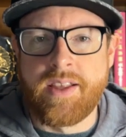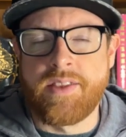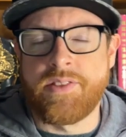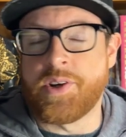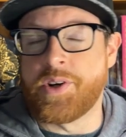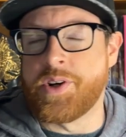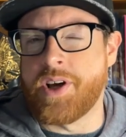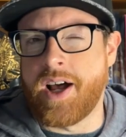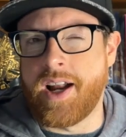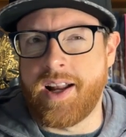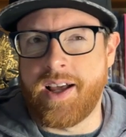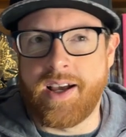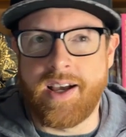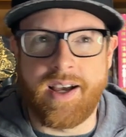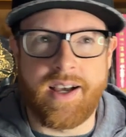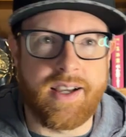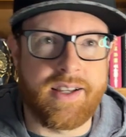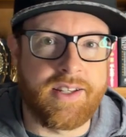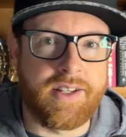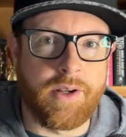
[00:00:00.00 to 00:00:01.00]
They're not,
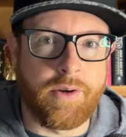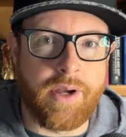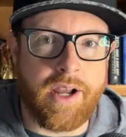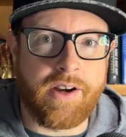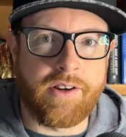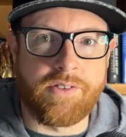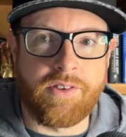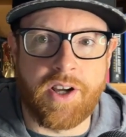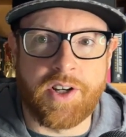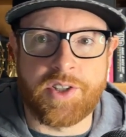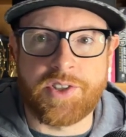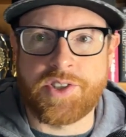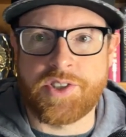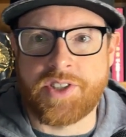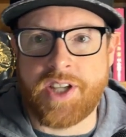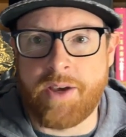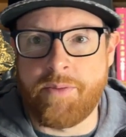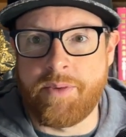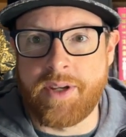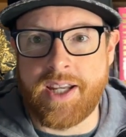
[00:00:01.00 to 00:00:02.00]
Aaron Rodgers is
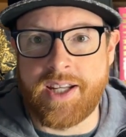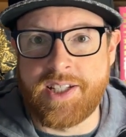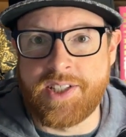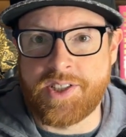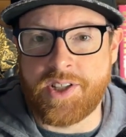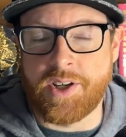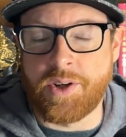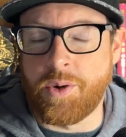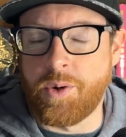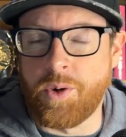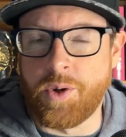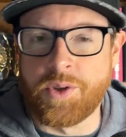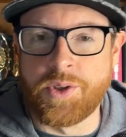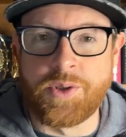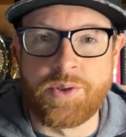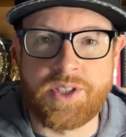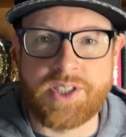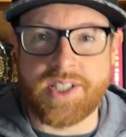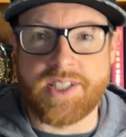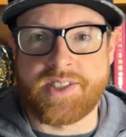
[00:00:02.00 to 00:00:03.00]
coming in. He's got a whole
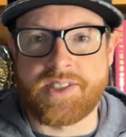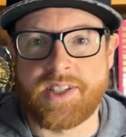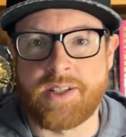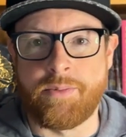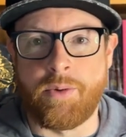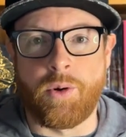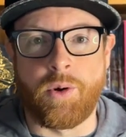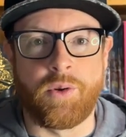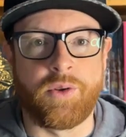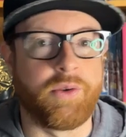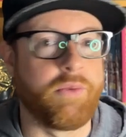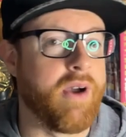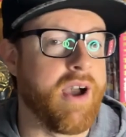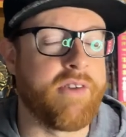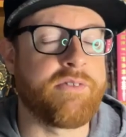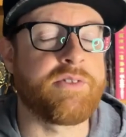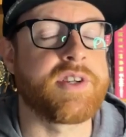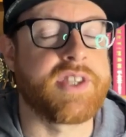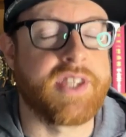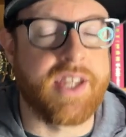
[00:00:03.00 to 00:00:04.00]
new system, a whole new
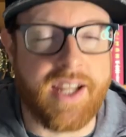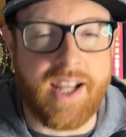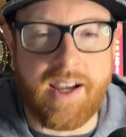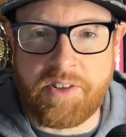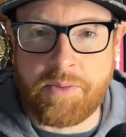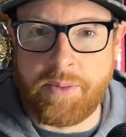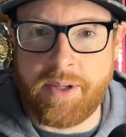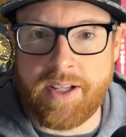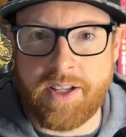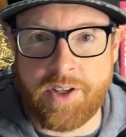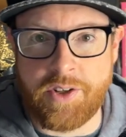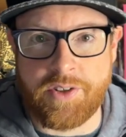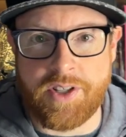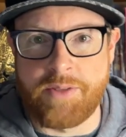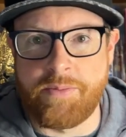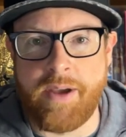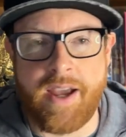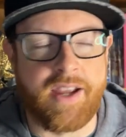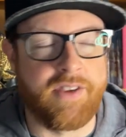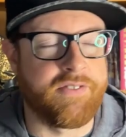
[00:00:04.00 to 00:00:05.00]
everything after being in
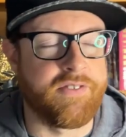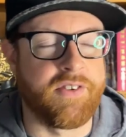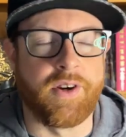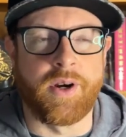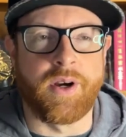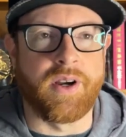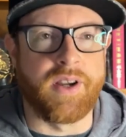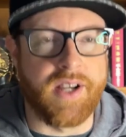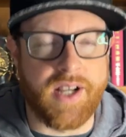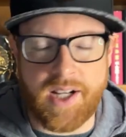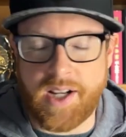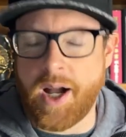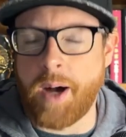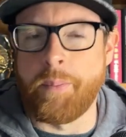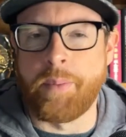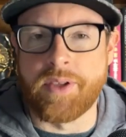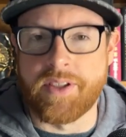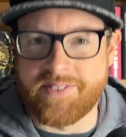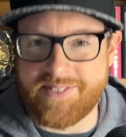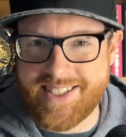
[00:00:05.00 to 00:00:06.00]
Green Bay for a
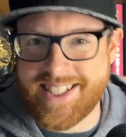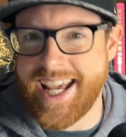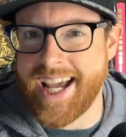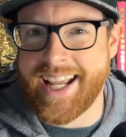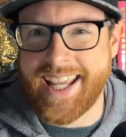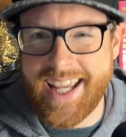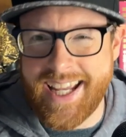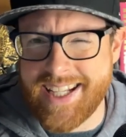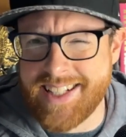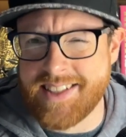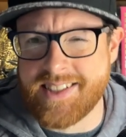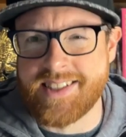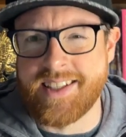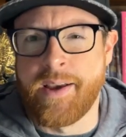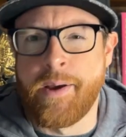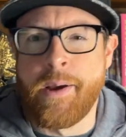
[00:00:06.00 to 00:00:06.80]
couple of decades.